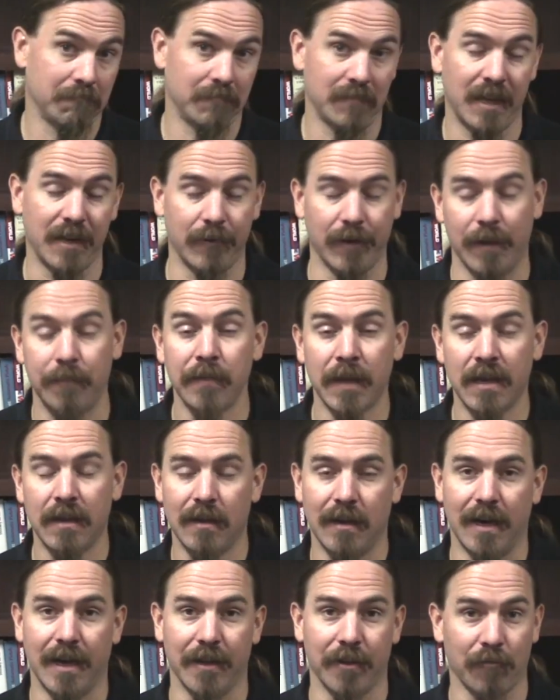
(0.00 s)
anyway,
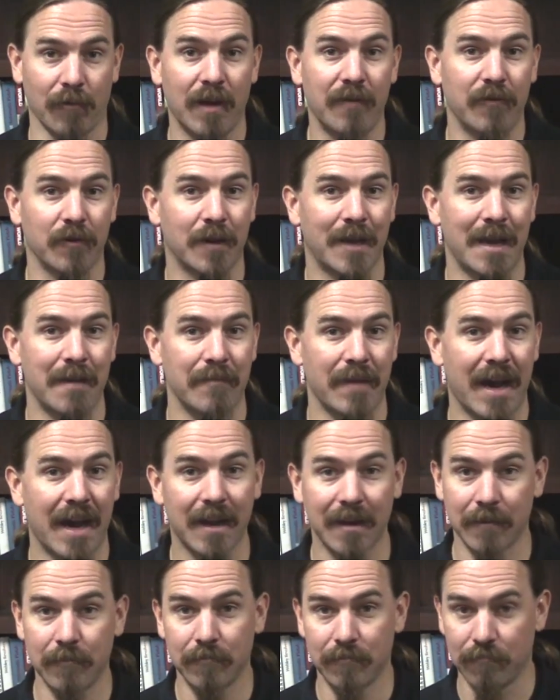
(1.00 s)
uh, the rifle came
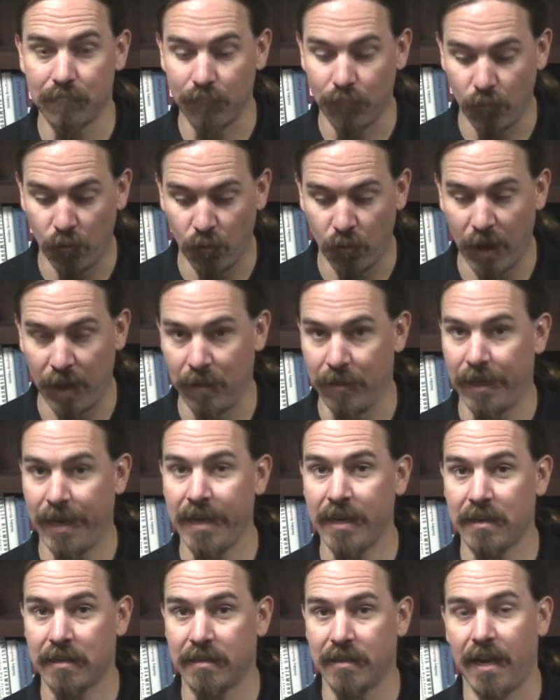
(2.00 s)
back well
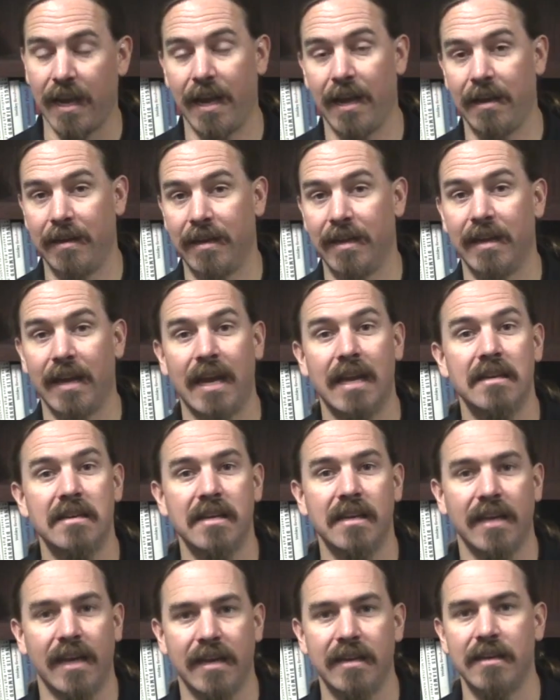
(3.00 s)
liked, and in
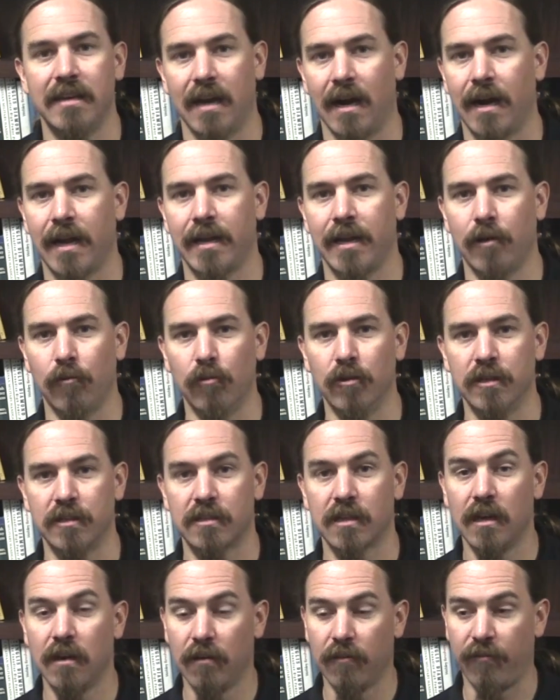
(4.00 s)
1889 it
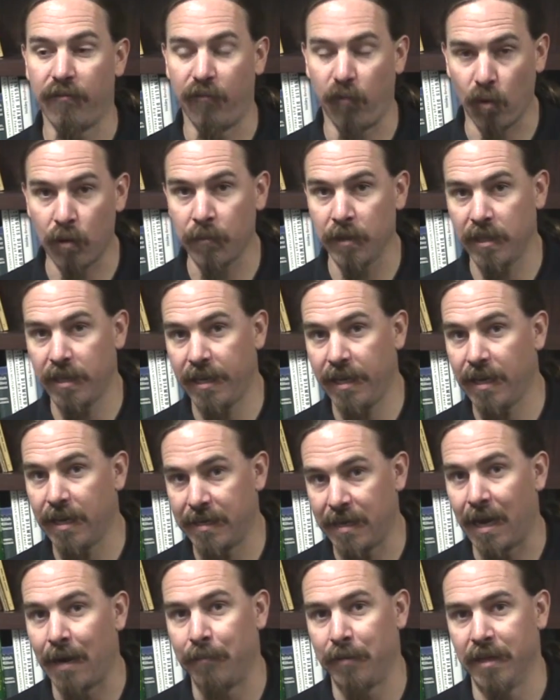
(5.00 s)
was formally
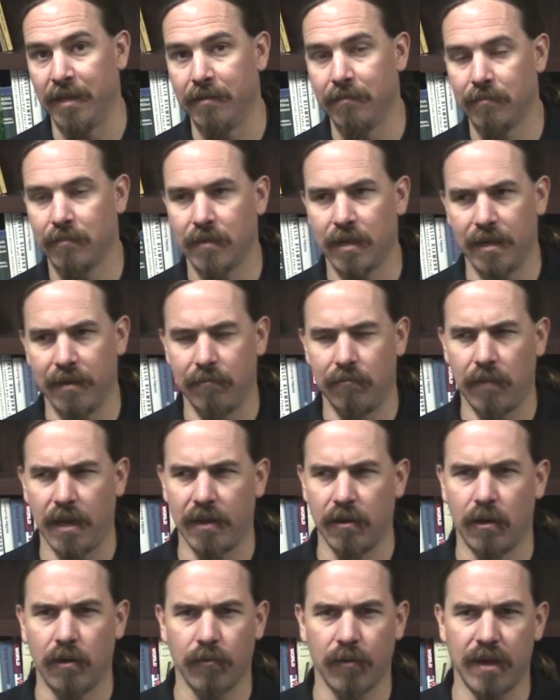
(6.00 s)
adopted. It
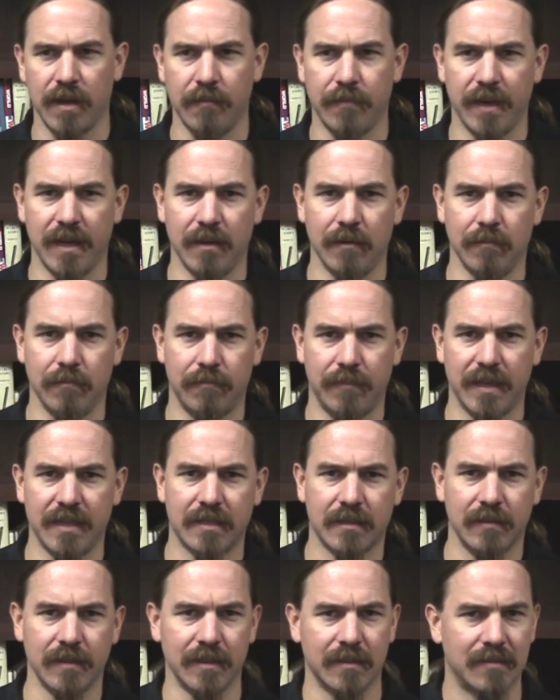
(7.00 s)
had already been
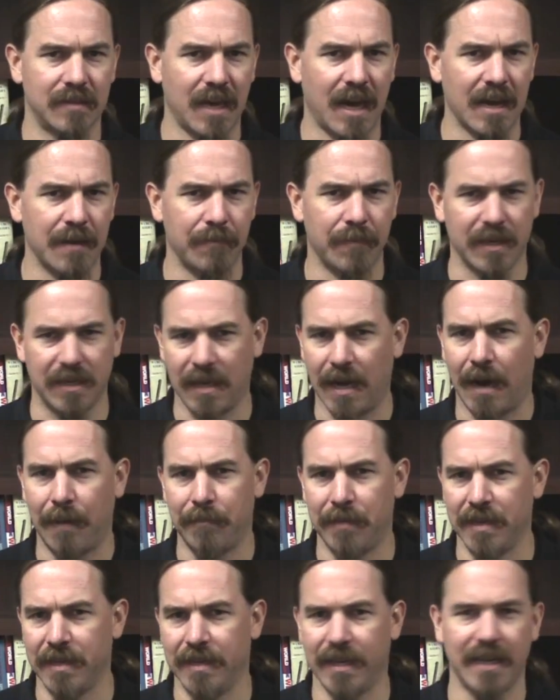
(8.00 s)
basically type
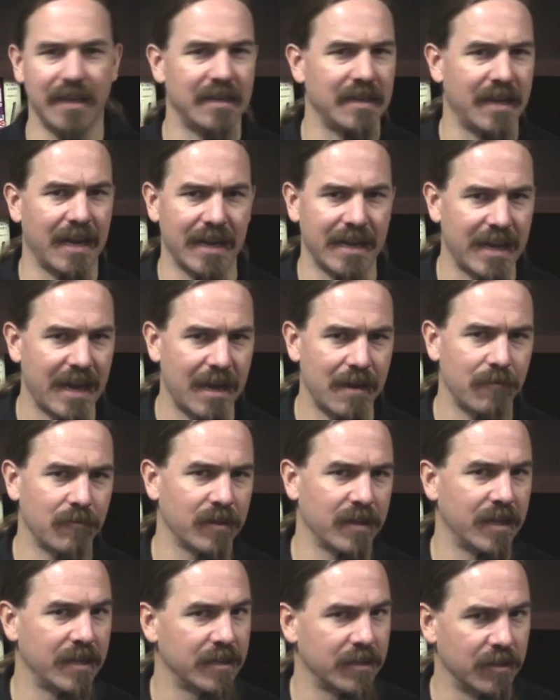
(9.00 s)
adopted in 1888
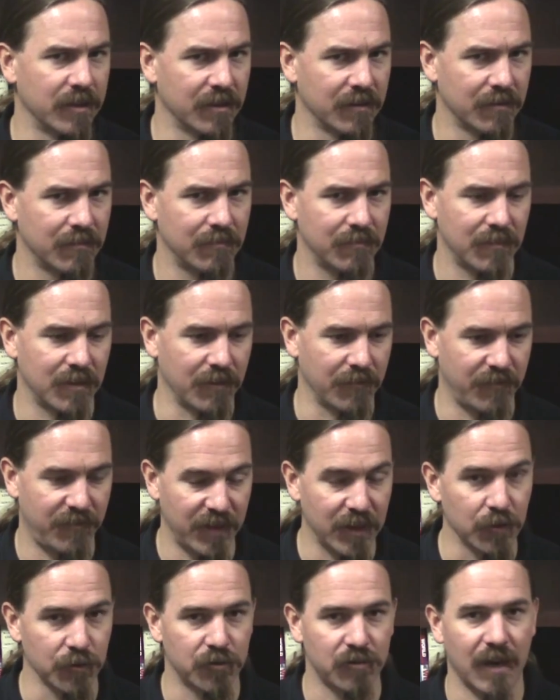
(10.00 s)
when they did the, the
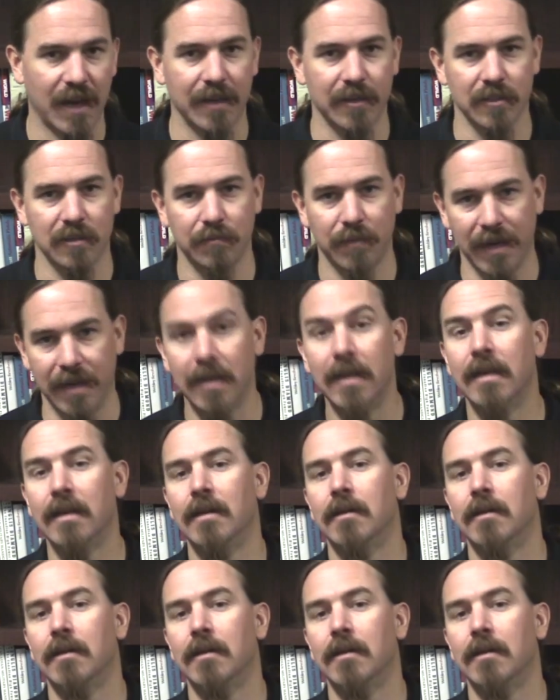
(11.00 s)
field trials, but